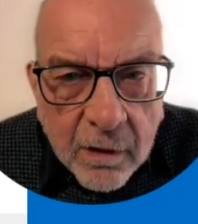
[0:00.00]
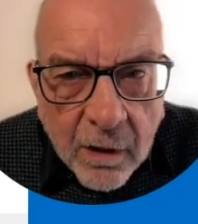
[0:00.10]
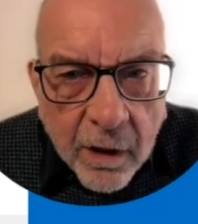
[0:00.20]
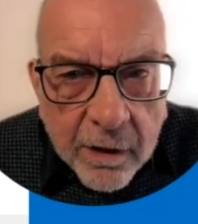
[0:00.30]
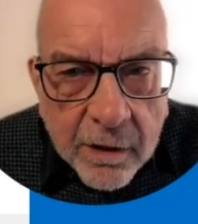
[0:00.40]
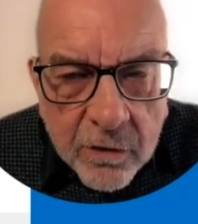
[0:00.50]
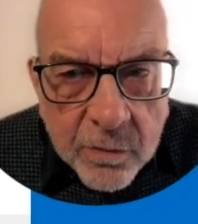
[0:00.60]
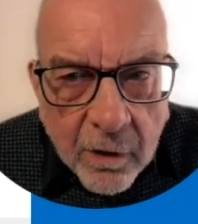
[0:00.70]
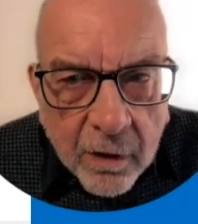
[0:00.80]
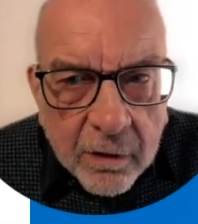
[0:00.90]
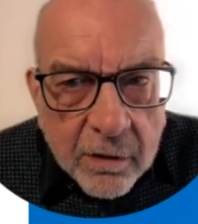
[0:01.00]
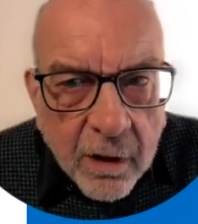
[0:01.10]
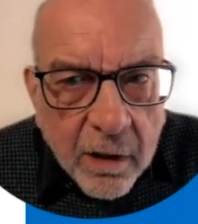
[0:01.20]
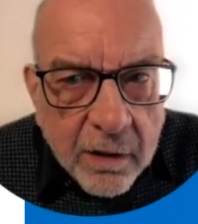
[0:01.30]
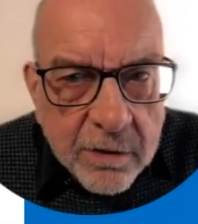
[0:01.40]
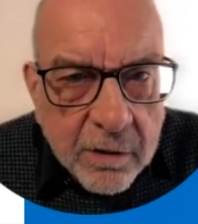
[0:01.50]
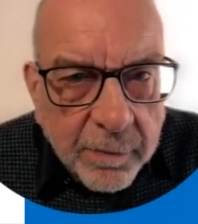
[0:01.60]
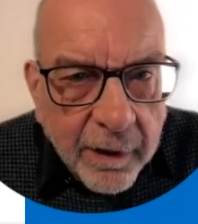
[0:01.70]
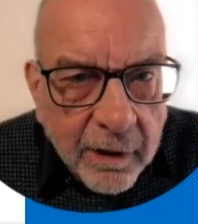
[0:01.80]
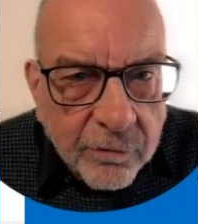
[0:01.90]
The architects were not asked to
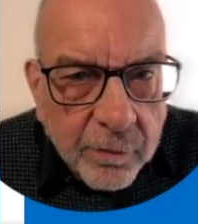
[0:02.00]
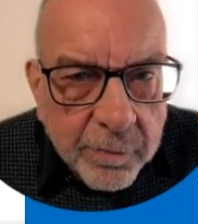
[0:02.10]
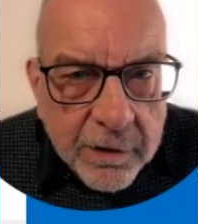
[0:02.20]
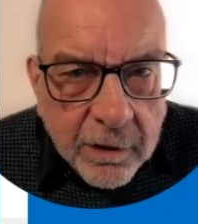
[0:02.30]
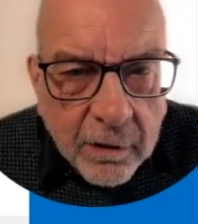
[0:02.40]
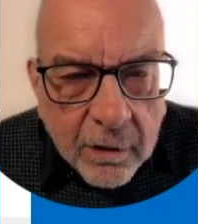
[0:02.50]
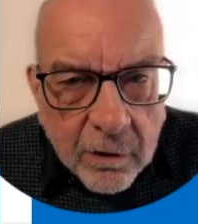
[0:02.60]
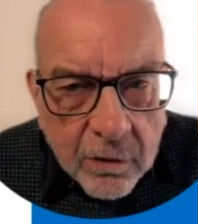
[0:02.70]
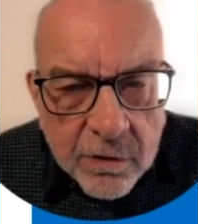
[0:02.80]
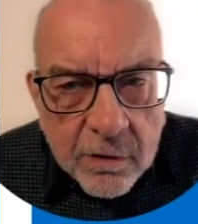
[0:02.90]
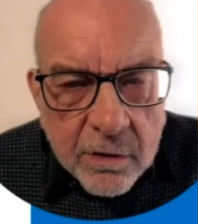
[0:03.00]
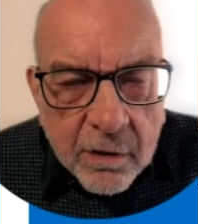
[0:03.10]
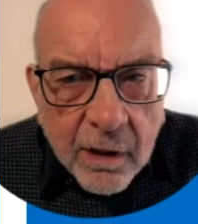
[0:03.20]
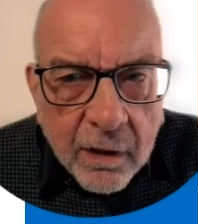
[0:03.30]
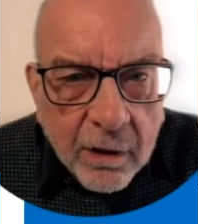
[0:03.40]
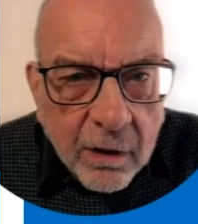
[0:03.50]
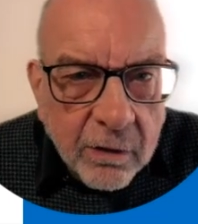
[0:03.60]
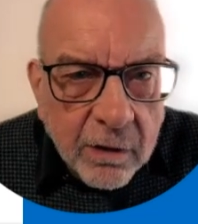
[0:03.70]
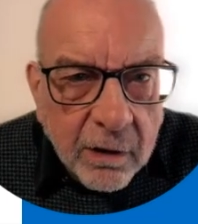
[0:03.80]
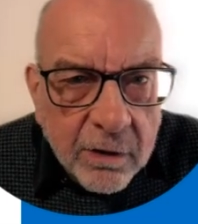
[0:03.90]
plan for particular users. The colour
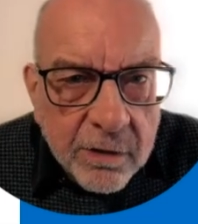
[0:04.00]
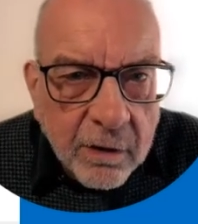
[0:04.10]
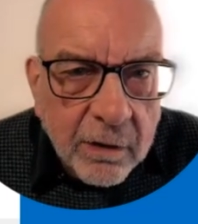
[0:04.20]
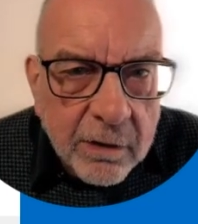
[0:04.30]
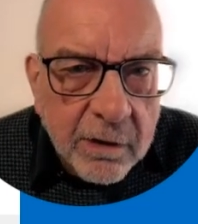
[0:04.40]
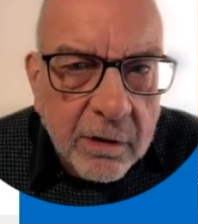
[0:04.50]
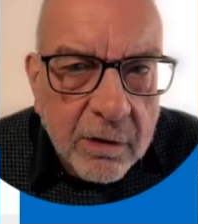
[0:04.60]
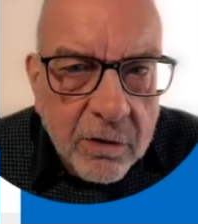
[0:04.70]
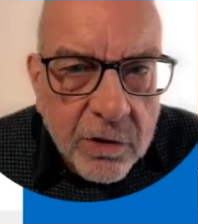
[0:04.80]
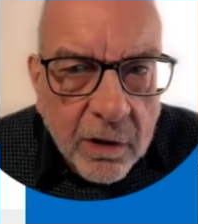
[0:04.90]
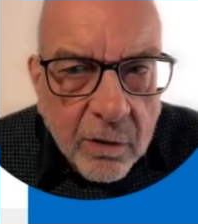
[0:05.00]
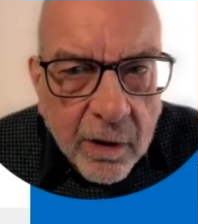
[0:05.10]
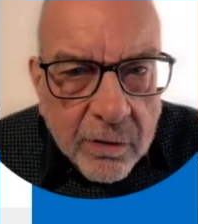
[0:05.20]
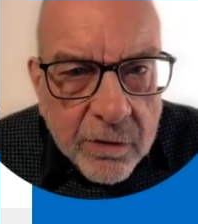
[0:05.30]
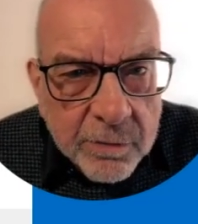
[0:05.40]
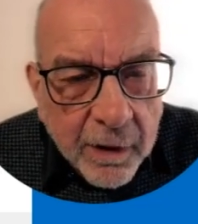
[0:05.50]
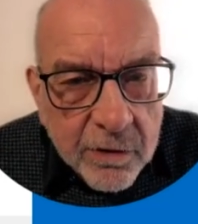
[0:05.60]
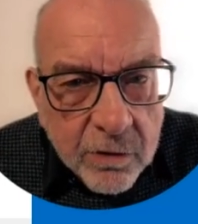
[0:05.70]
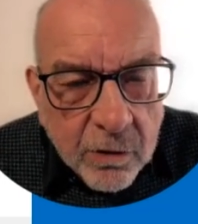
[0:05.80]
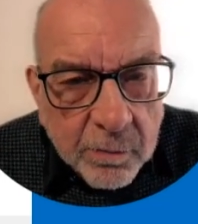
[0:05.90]
coding is only intended to show how the
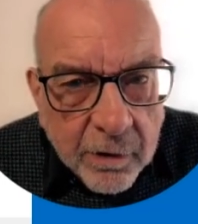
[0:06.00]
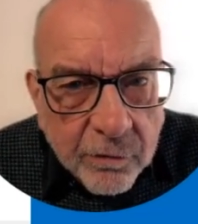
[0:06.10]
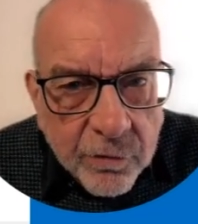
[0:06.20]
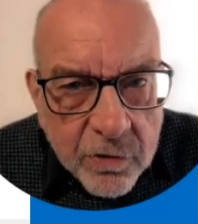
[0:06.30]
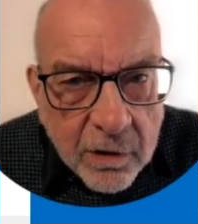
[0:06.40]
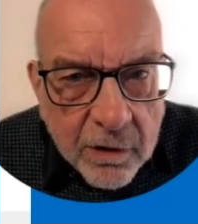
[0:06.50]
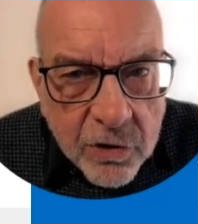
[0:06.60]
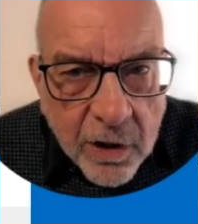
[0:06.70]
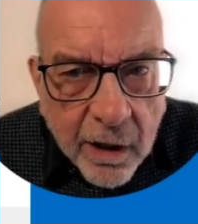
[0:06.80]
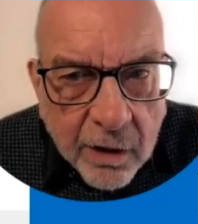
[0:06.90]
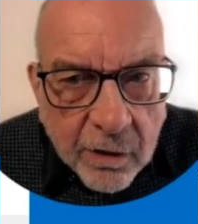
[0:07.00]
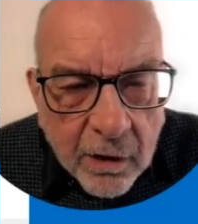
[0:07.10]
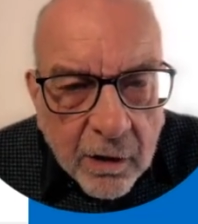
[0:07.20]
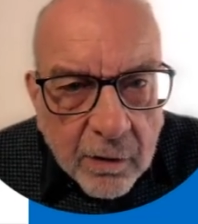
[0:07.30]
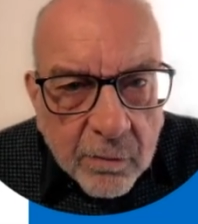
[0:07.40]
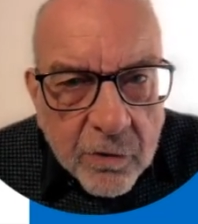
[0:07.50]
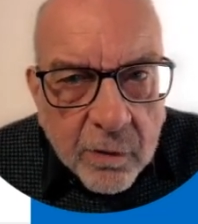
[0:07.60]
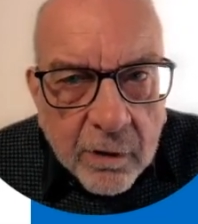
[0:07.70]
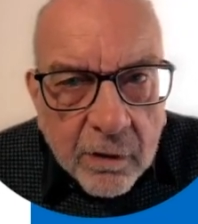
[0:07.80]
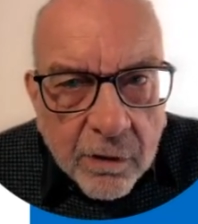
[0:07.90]
space could be efficiently shared
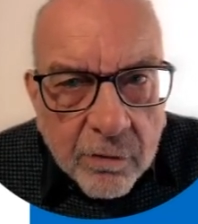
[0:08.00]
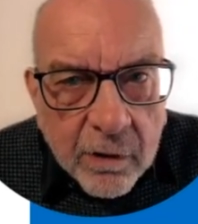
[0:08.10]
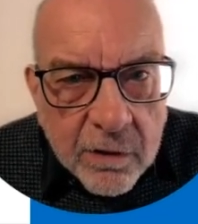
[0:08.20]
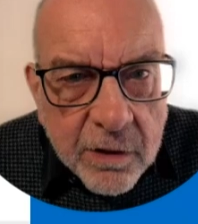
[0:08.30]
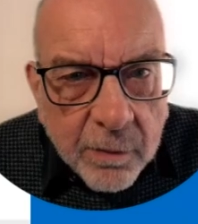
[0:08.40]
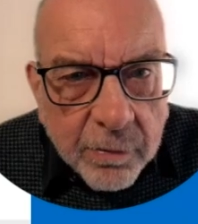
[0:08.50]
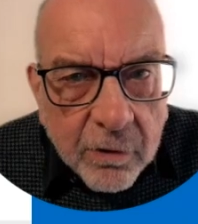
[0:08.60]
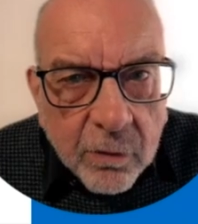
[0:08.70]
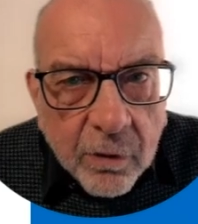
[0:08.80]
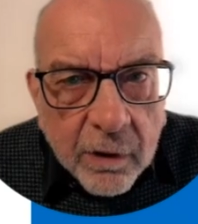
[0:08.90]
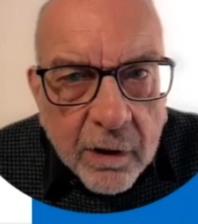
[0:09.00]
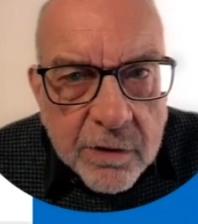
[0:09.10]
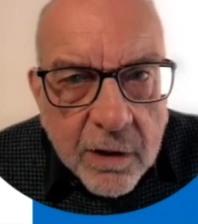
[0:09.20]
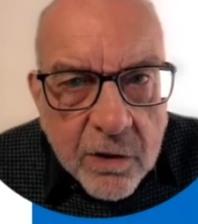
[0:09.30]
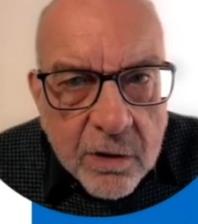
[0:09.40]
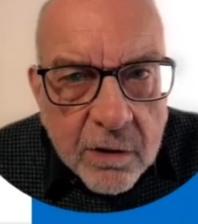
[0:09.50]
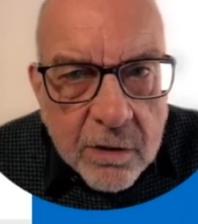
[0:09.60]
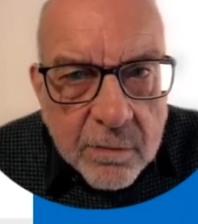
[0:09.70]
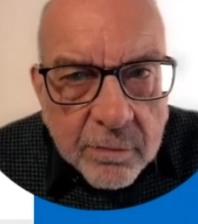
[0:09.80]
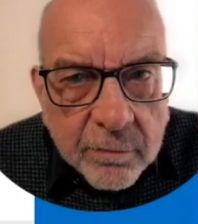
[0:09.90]
between three separate
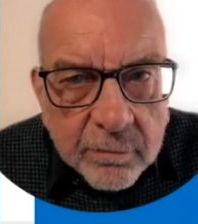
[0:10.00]
organisations.